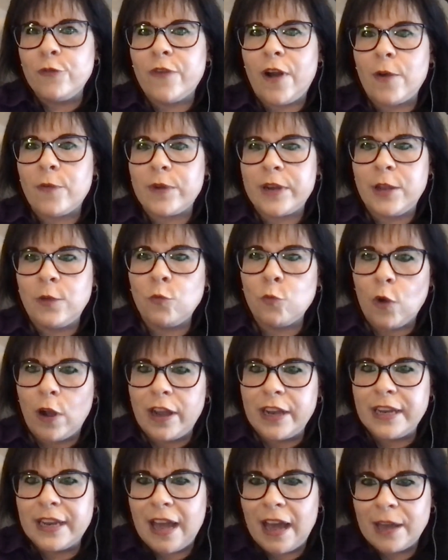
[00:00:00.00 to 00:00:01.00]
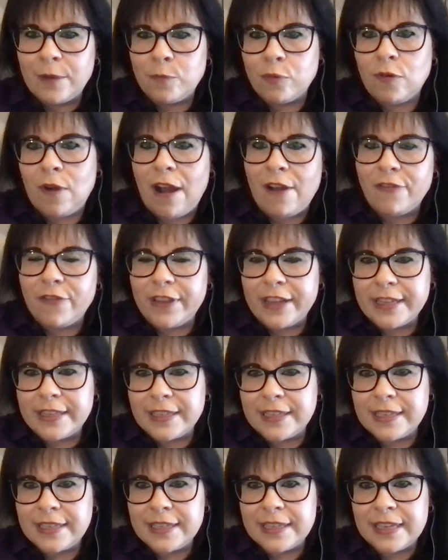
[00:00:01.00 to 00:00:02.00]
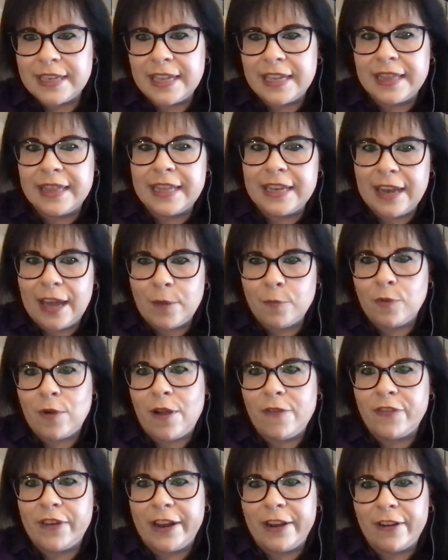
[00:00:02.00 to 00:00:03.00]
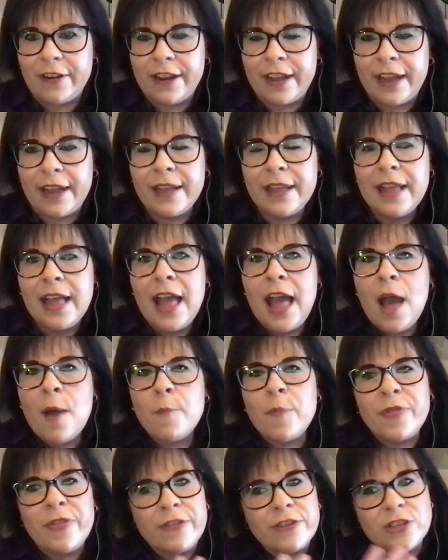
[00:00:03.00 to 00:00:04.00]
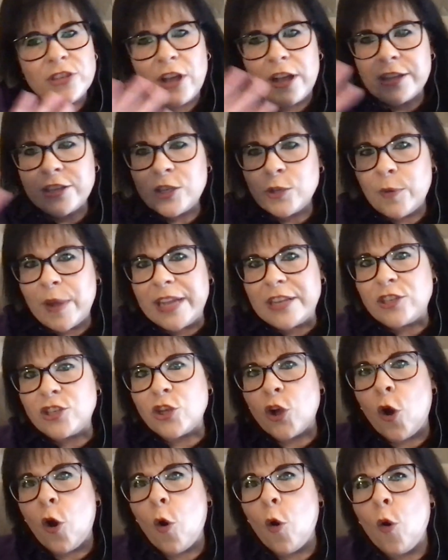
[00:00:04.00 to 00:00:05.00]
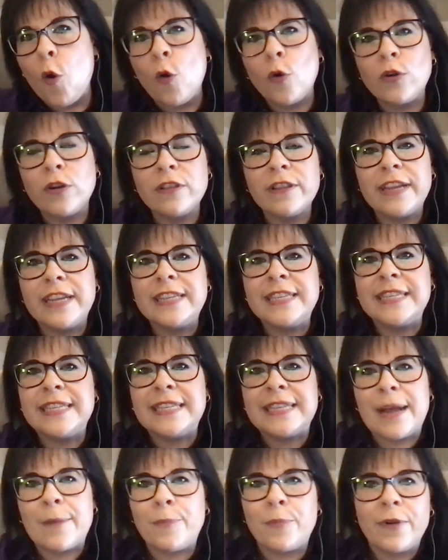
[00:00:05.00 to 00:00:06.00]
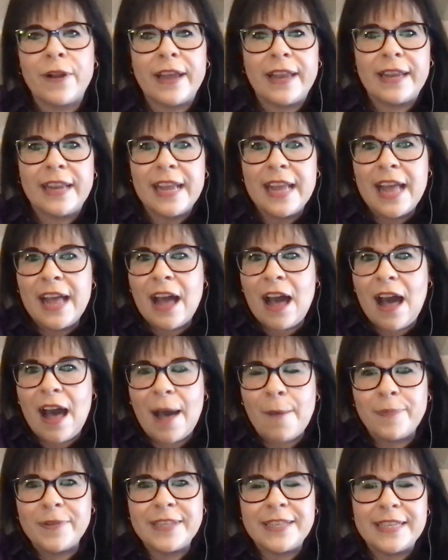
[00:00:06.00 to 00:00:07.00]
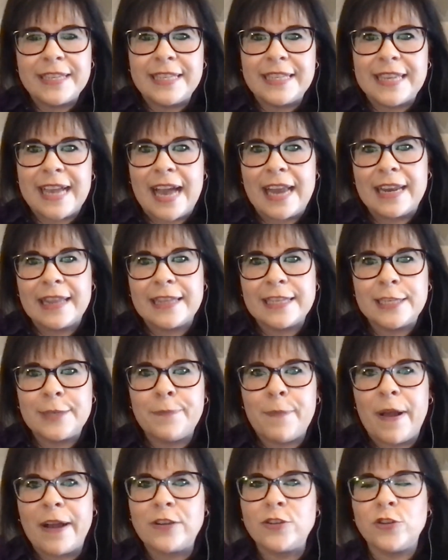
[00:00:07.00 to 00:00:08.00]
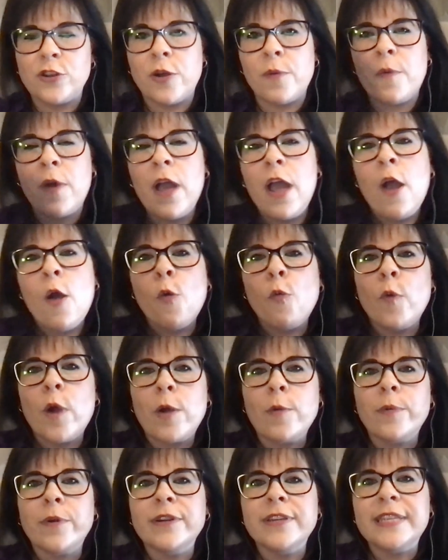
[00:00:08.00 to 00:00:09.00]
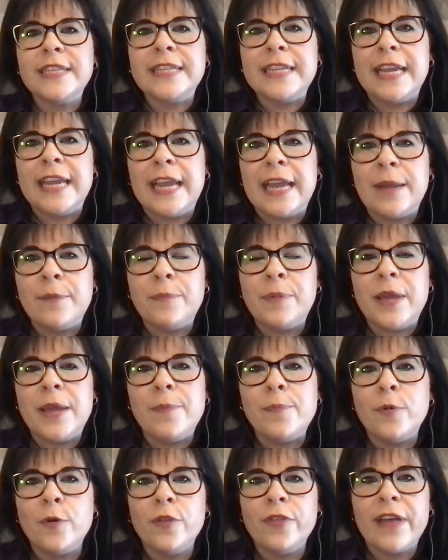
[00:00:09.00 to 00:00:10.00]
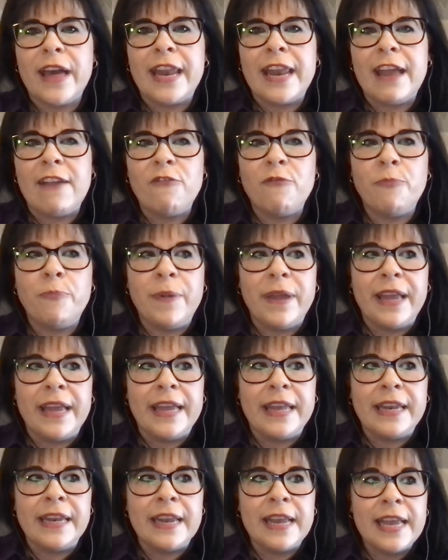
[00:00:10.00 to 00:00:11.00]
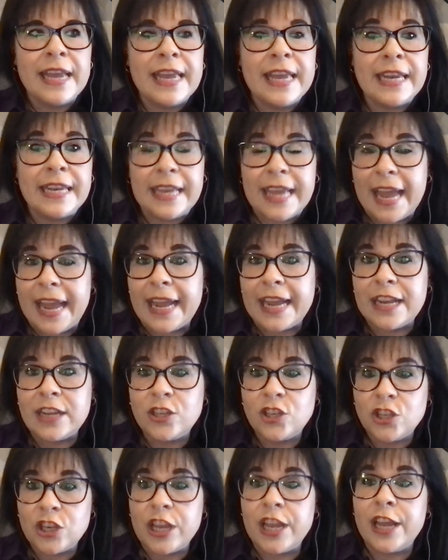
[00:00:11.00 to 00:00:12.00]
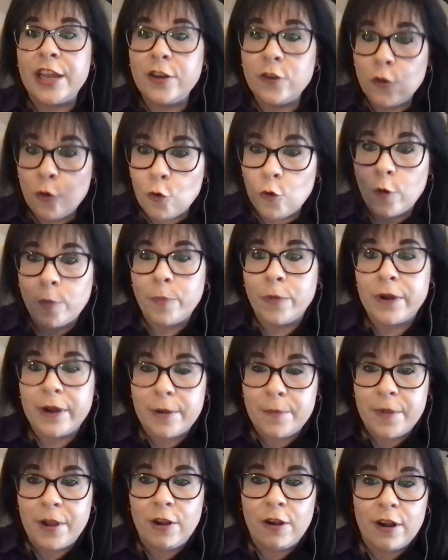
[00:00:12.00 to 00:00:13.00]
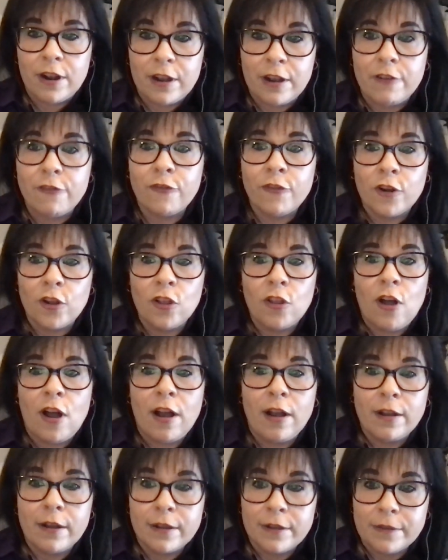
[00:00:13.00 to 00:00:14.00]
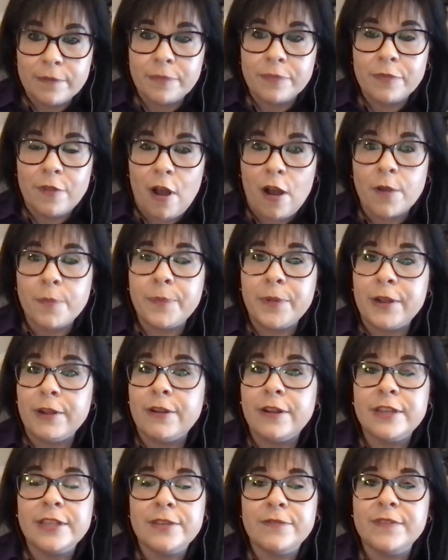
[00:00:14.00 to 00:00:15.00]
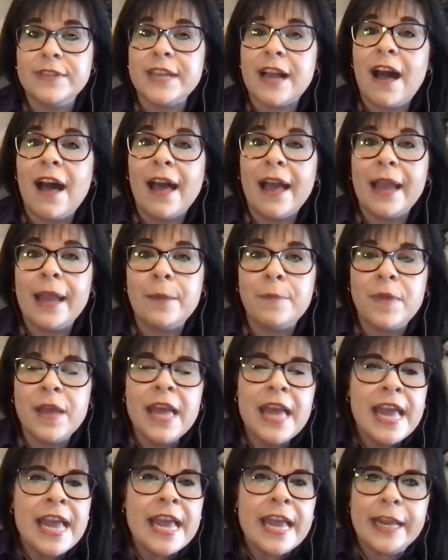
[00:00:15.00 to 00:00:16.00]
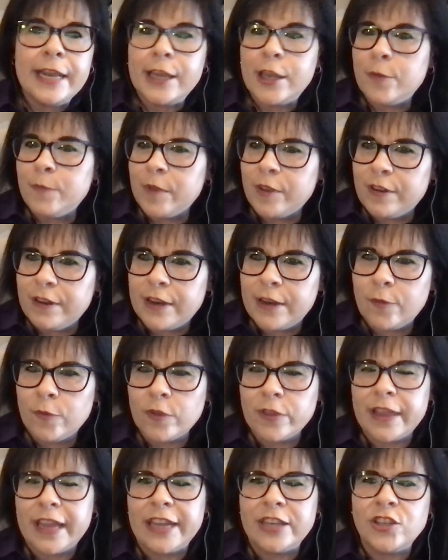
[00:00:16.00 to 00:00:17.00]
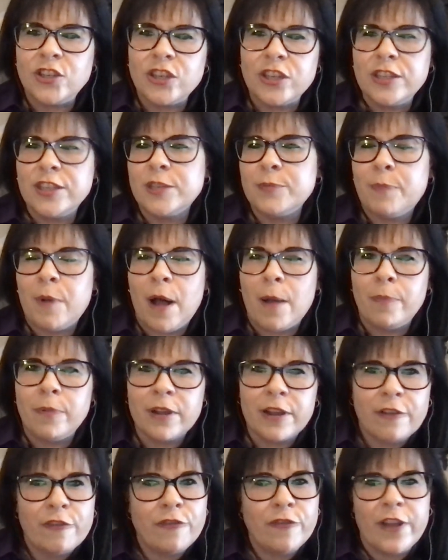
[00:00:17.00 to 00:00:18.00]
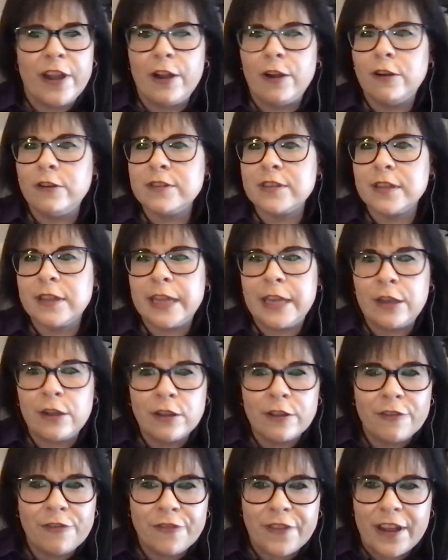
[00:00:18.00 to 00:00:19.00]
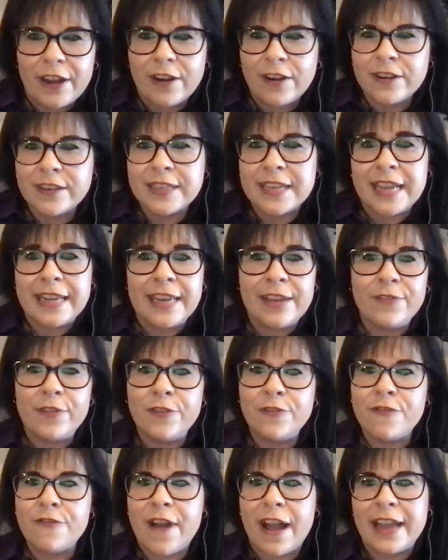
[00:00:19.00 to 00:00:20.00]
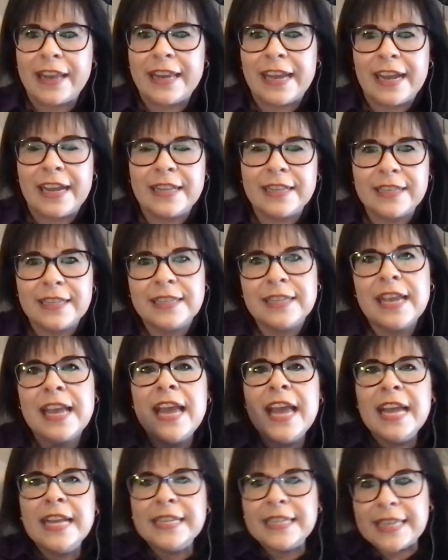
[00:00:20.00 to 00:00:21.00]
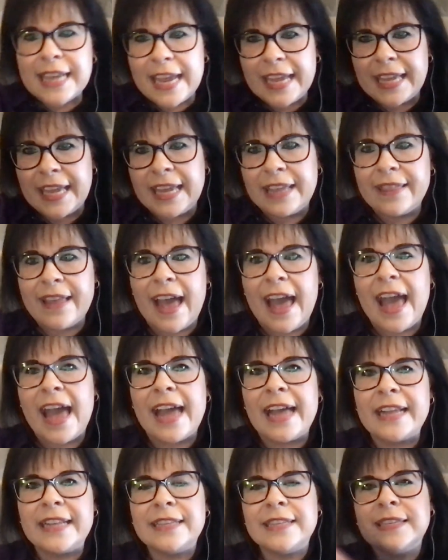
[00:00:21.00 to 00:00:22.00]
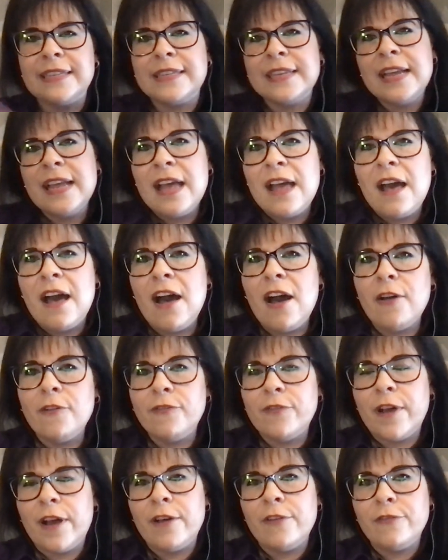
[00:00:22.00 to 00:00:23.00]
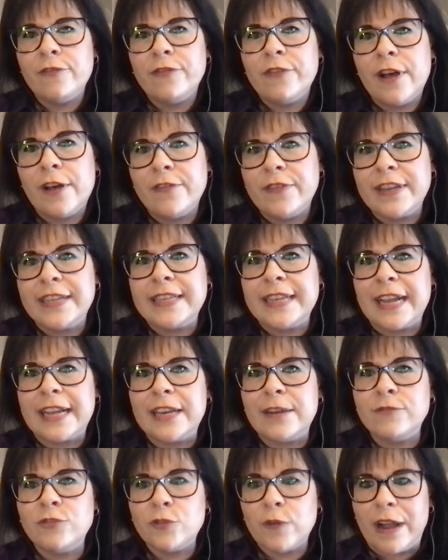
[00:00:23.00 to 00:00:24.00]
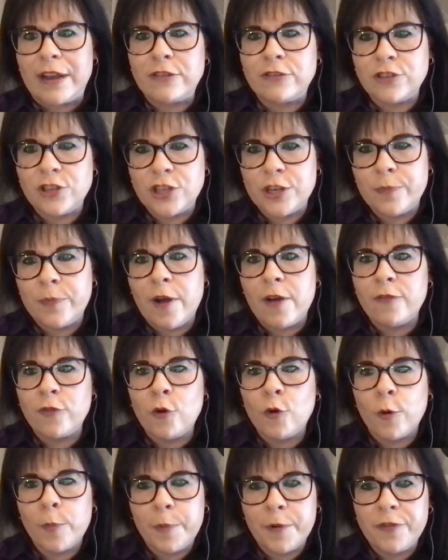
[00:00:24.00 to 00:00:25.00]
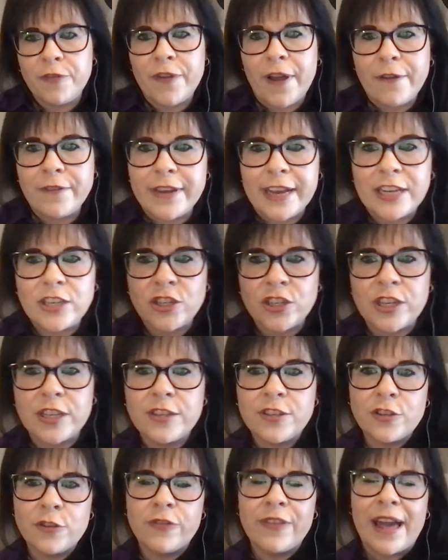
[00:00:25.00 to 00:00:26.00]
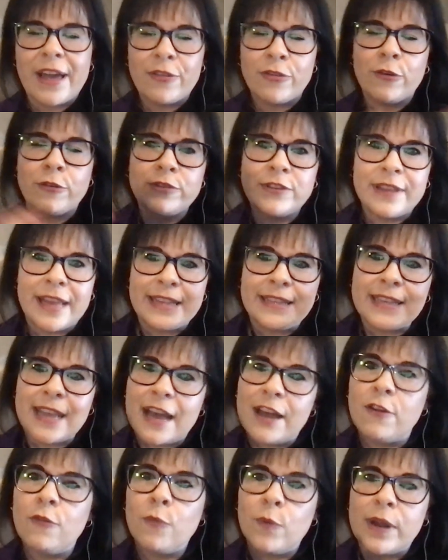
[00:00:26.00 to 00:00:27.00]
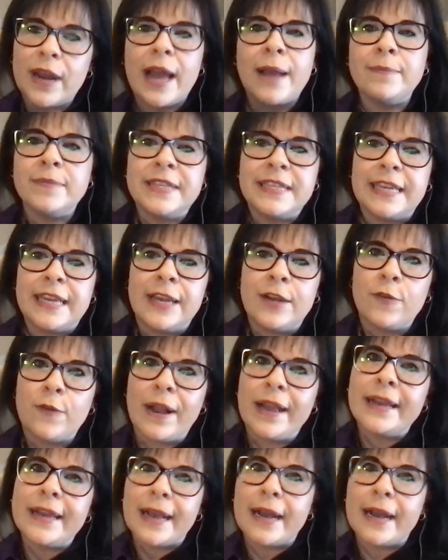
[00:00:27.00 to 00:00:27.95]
already run nonprofits in the nonprofit area, but there's also a totally separate opposite side of the spectrum where we're seeing people that have been engaged in corporate America for a long long periods of time in community relations, public affairs, legal affairs and even finance taking the heads of, of, of executive directorship of corporate foundations. So that those that's kind of what I'm seeing right now.